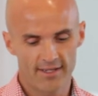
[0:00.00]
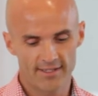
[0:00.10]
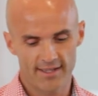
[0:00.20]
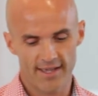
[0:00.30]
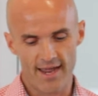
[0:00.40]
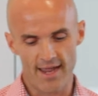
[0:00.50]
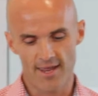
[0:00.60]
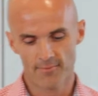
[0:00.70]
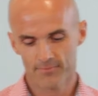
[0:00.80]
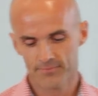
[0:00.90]
is
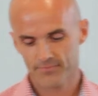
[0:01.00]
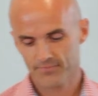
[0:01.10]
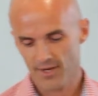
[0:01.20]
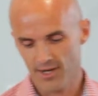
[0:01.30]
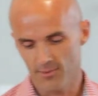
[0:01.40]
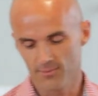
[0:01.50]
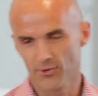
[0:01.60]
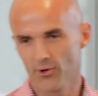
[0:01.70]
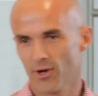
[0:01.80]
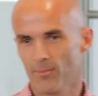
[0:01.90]
they. Um,
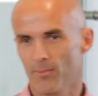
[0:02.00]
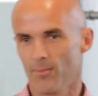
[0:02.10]
you know,